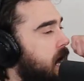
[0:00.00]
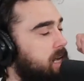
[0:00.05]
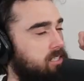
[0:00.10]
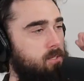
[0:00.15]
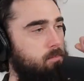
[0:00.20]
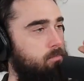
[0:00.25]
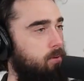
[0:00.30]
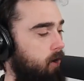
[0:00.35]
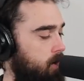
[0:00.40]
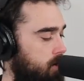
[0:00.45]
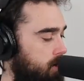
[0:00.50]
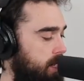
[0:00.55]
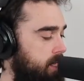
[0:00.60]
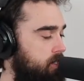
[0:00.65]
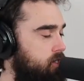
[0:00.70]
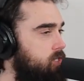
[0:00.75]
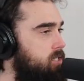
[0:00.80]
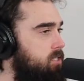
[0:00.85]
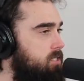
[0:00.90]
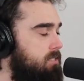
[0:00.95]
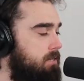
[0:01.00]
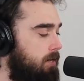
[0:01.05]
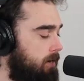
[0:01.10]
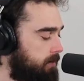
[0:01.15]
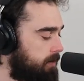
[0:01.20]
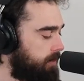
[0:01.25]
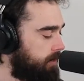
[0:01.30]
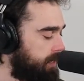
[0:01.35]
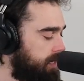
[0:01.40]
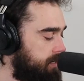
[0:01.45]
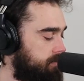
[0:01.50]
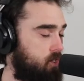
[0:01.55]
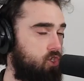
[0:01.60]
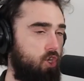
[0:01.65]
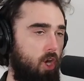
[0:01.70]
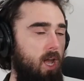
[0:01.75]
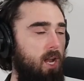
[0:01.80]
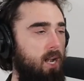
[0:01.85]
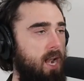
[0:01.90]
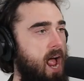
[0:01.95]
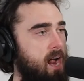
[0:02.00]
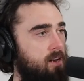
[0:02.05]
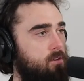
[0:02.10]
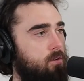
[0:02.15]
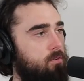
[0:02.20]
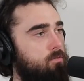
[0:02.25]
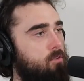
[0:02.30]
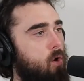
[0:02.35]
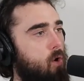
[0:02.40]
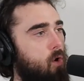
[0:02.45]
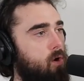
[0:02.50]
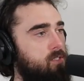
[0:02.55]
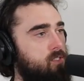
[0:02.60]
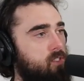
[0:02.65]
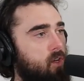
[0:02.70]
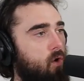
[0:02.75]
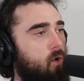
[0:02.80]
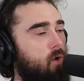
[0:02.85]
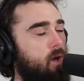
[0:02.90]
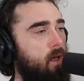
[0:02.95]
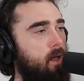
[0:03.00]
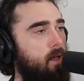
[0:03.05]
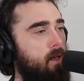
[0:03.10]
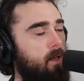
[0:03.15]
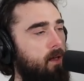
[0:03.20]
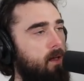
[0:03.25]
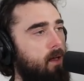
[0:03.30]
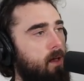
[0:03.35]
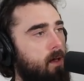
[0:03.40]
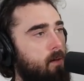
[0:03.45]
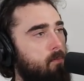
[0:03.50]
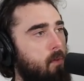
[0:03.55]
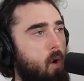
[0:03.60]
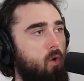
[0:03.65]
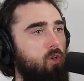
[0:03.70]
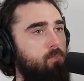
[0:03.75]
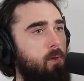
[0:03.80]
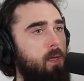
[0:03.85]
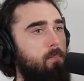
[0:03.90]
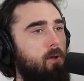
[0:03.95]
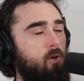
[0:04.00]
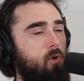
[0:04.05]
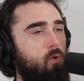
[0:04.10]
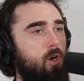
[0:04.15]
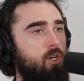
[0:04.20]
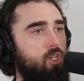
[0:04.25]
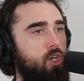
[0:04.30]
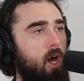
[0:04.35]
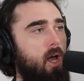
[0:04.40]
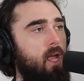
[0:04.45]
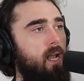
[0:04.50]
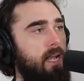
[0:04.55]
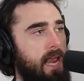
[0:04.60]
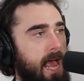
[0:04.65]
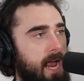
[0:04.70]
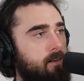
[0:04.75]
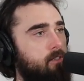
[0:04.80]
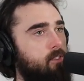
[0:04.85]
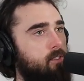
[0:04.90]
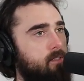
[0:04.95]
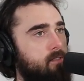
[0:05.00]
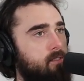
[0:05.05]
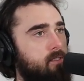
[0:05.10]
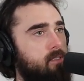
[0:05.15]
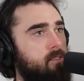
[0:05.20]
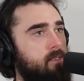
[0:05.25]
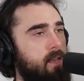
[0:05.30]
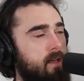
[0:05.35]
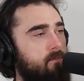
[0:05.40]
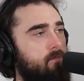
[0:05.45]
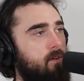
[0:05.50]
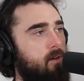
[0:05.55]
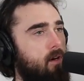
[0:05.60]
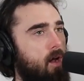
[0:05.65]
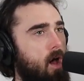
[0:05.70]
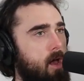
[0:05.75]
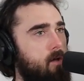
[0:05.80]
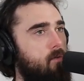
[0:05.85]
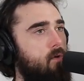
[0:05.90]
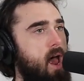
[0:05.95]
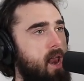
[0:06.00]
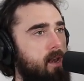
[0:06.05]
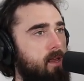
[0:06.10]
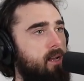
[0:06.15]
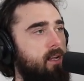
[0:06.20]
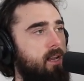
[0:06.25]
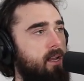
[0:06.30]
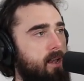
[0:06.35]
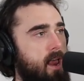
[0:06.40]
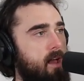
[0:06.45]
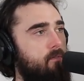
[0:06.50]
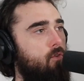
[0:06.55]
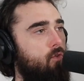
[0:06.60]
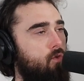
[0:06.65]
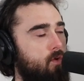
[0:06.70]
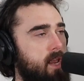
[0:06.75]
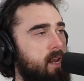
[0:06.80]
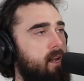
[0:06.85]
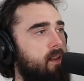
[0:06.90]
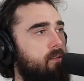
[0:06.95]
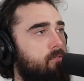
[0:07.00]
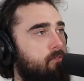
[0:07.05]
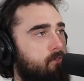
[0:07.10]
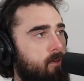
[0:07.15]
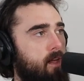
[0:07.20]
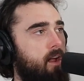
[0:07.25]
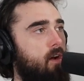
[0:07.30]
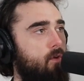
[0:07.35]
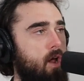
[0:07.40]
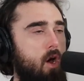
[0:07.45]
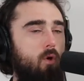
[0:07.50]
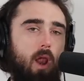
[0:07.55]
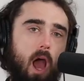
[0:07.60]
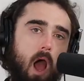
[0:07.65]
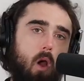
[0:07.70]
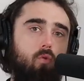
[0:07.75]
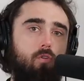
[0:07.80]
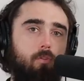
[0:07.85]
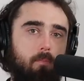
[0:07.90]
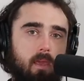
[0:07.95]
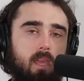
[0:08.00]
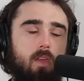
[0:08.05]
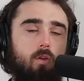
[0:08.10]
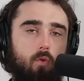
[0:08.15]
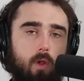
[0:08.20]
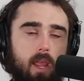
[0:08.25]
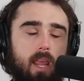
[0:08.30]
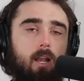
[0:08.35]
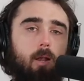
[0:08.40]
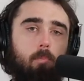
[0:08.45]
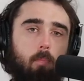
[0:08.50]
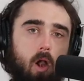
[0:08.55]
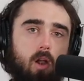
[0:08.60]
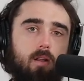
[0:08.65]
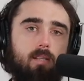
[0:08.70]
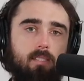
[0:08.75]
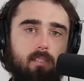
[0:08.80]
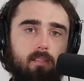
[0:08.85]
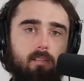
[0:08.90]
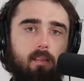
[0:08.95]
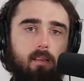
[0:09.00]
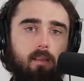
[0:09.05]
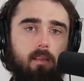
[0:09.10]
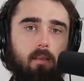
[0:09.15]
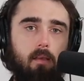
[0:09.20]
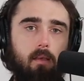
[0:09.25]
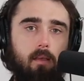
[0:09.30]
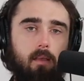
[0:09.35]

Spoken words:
Austin Butler, he just, you know, he's a child actor, of course. So most people who are child actors never, ironically, never really figure out how to be a real person.